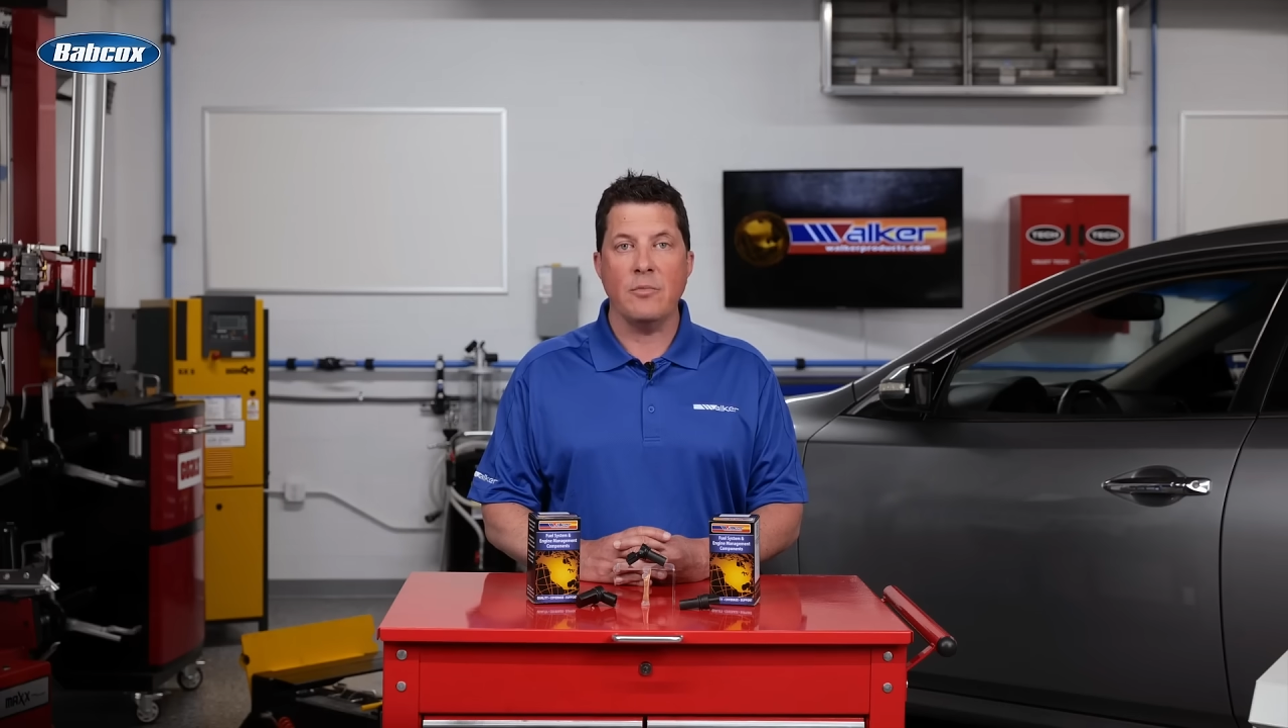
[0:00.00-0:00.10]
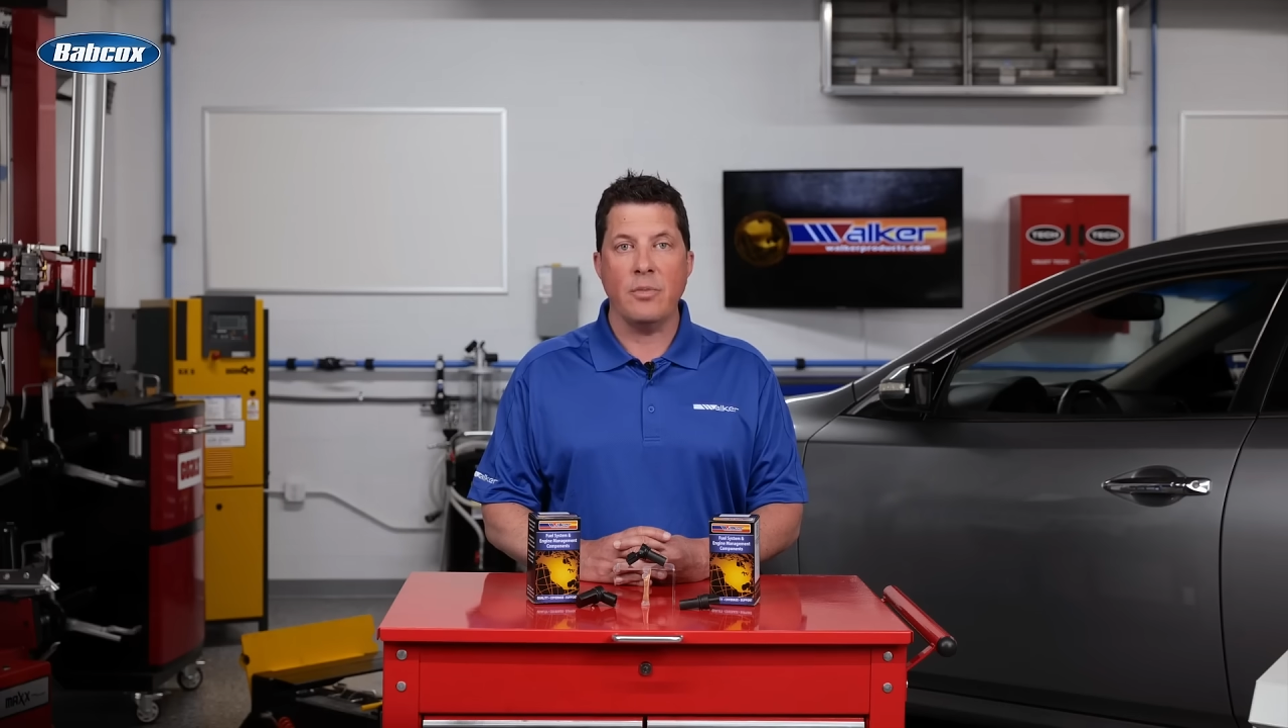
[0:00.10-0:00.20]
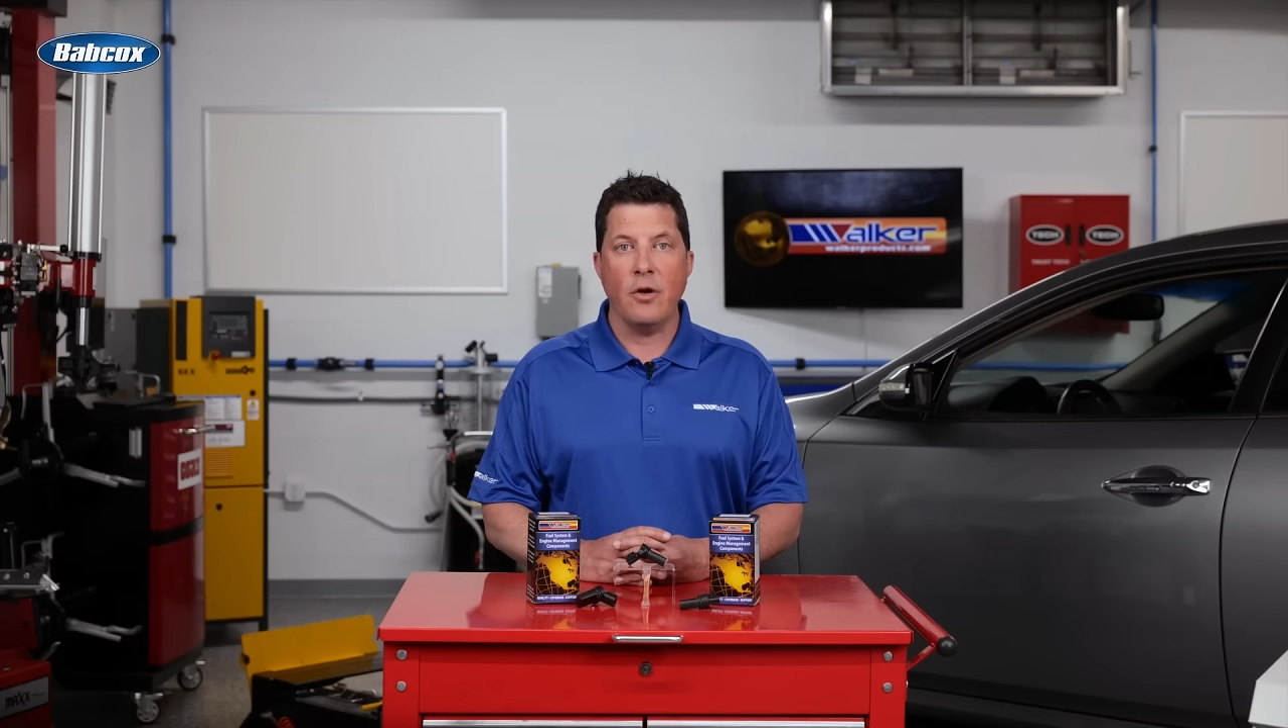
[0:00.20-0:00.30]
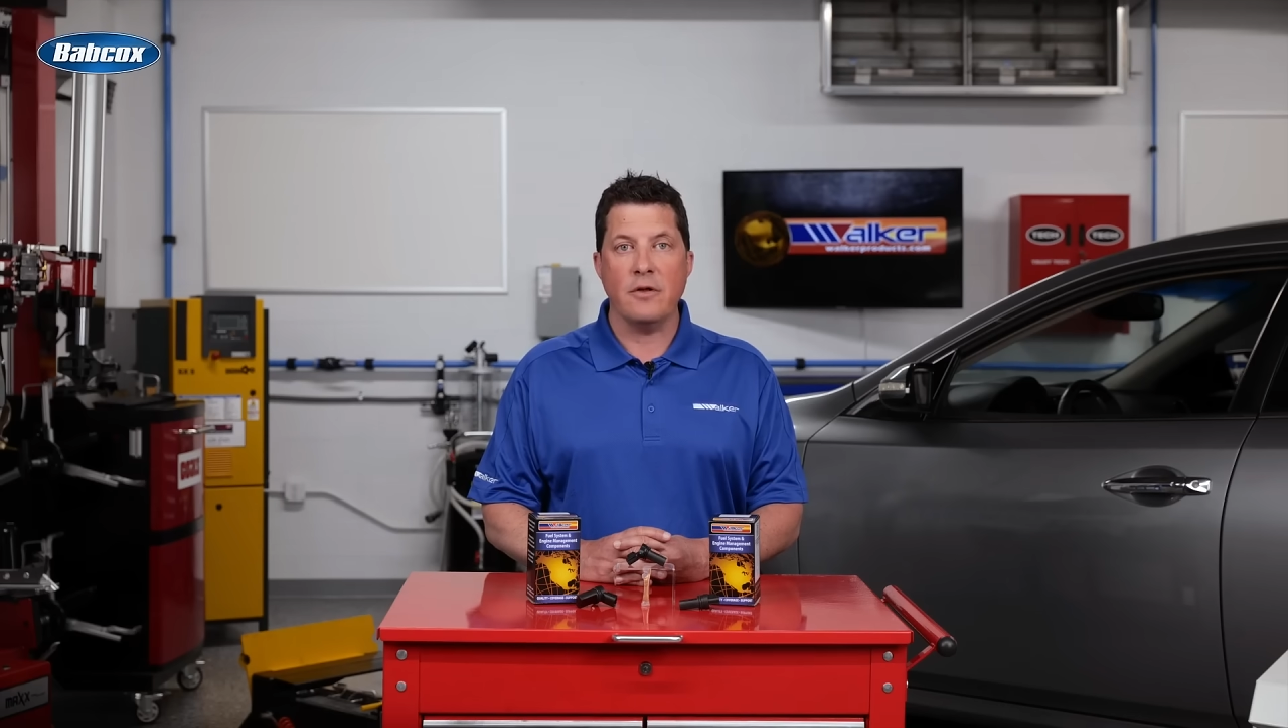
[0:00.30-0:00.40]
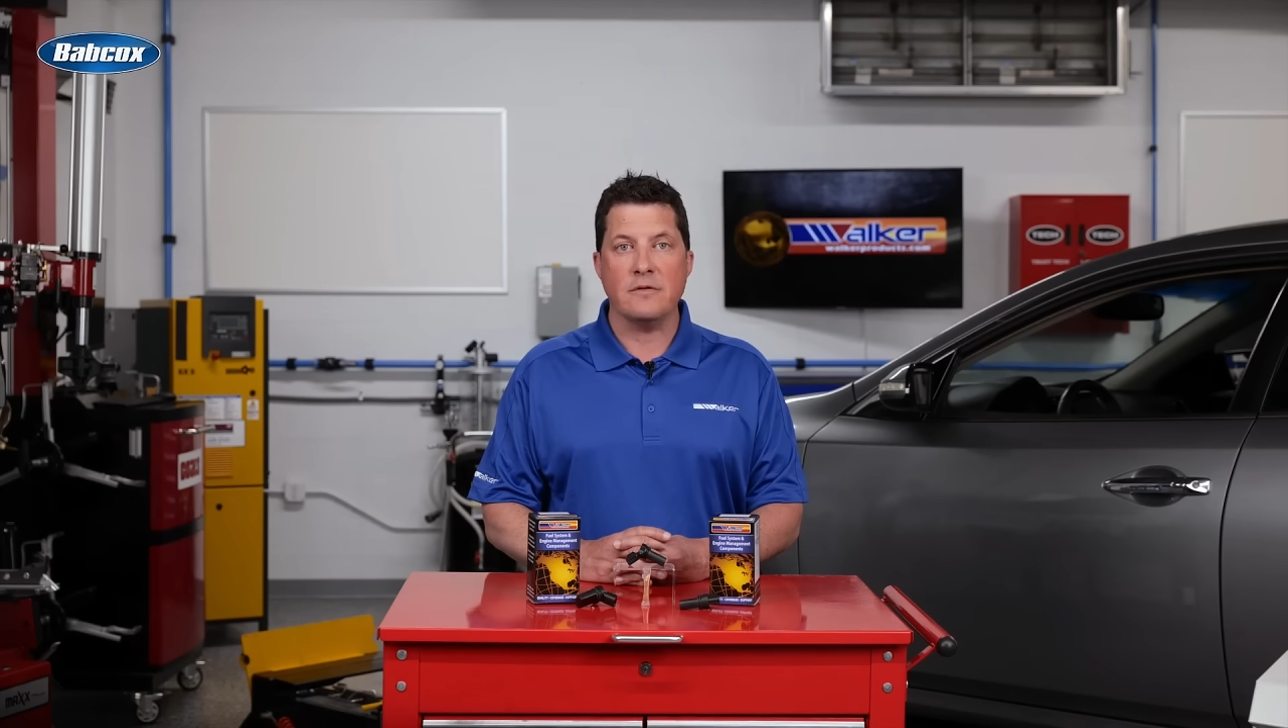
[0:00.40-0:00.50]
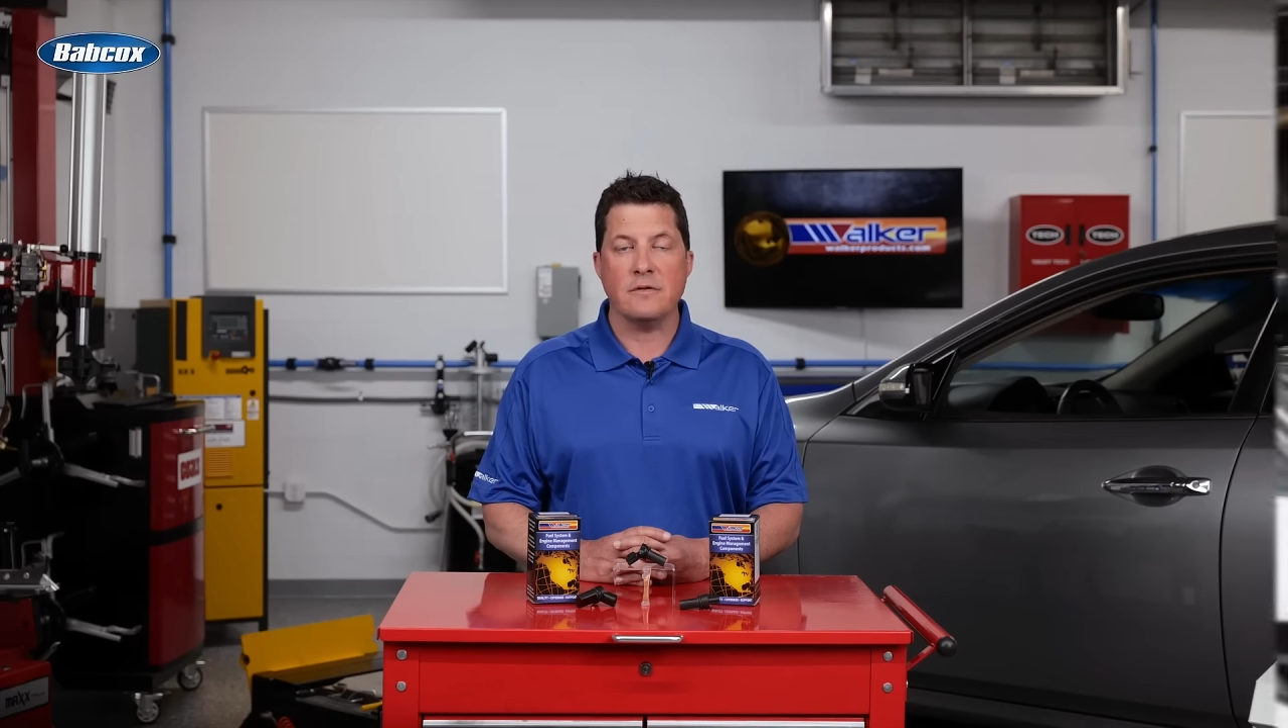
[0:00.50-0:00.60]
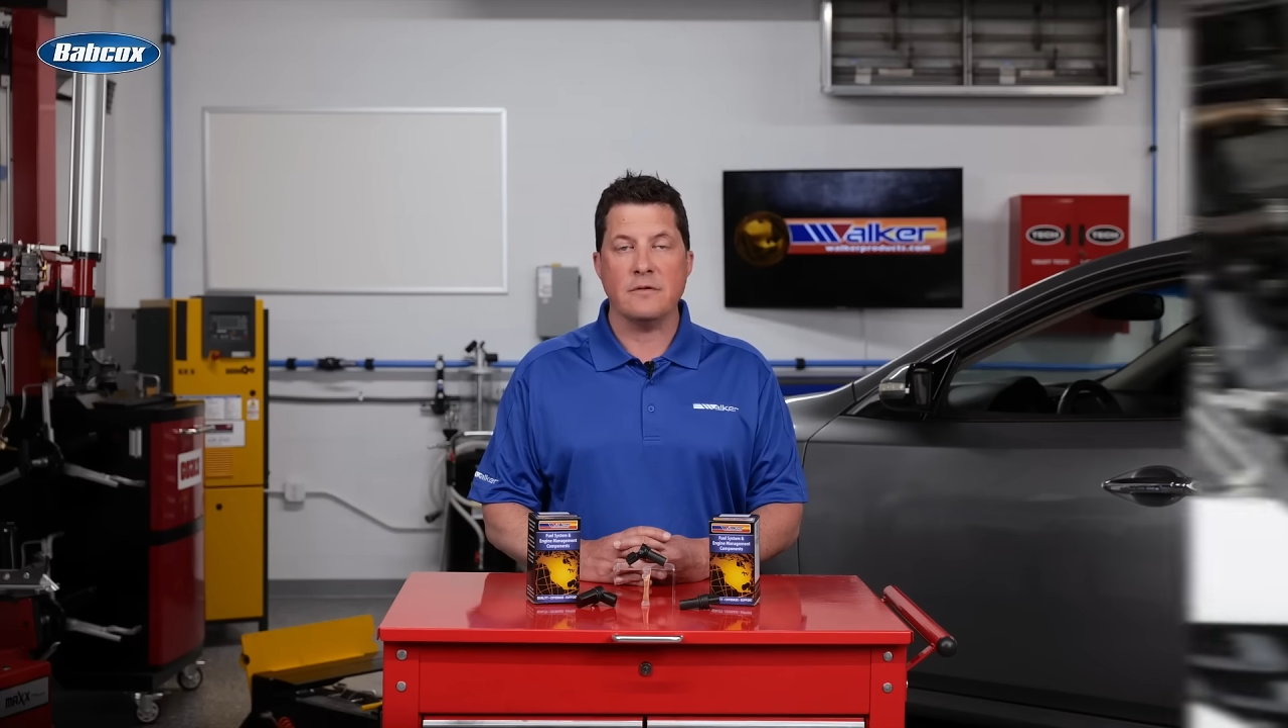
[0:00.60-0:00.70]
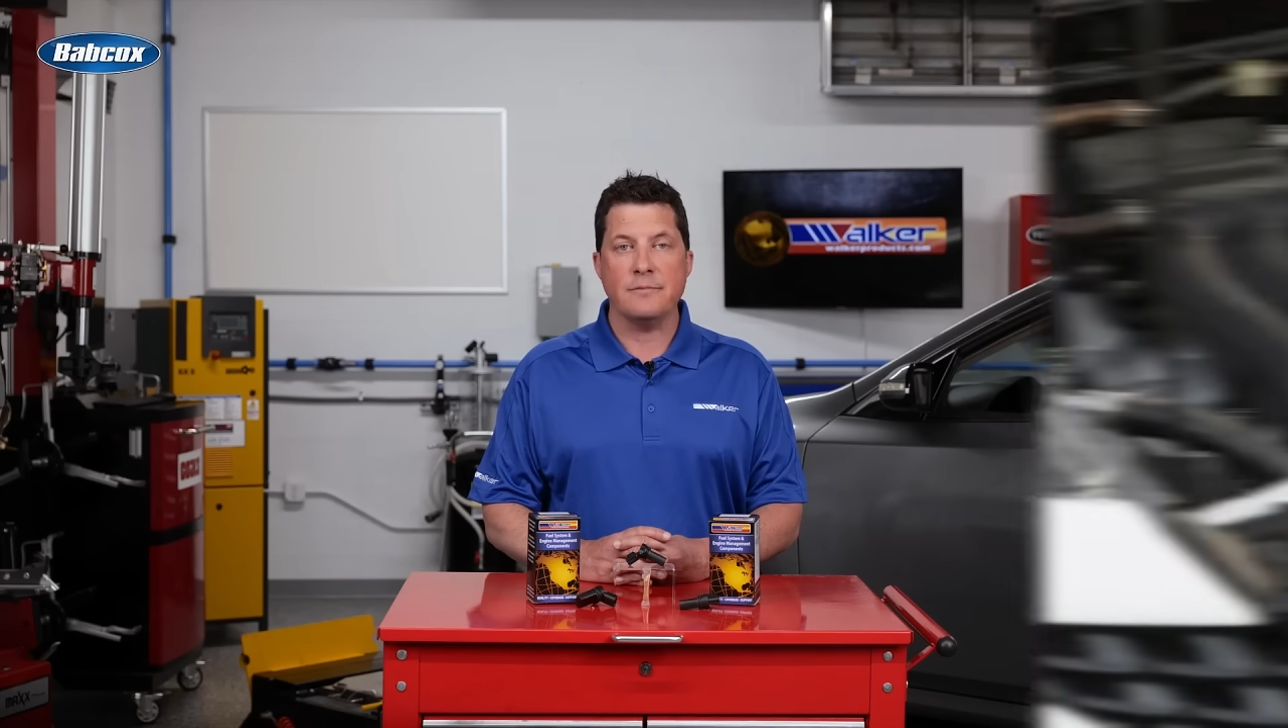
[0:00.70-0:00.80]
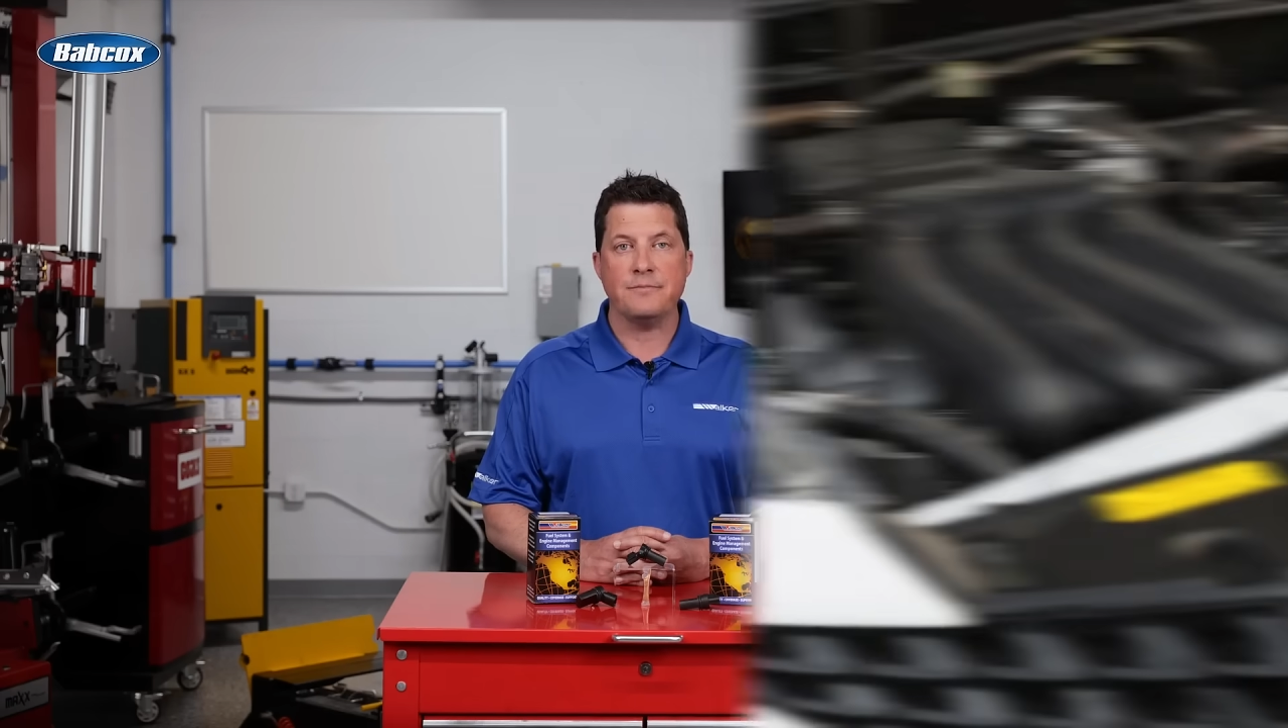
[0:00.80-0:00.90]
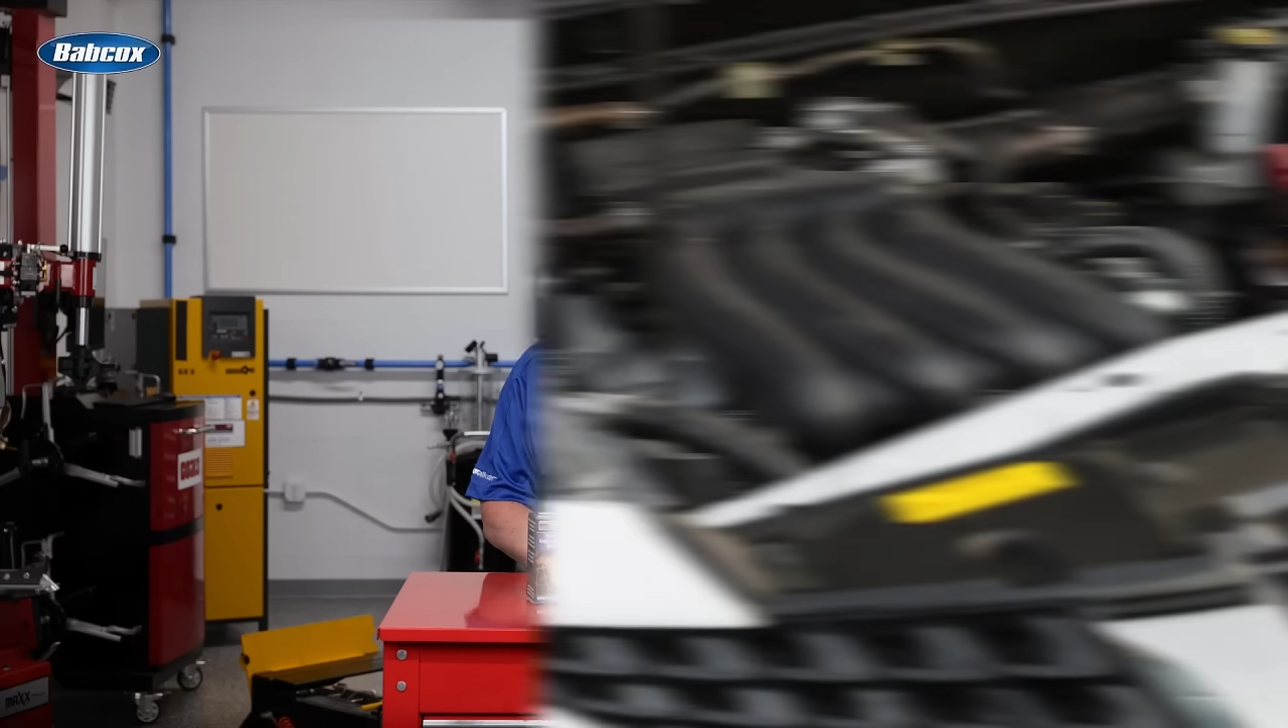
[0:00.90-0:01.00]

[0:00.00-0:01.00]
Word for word: components.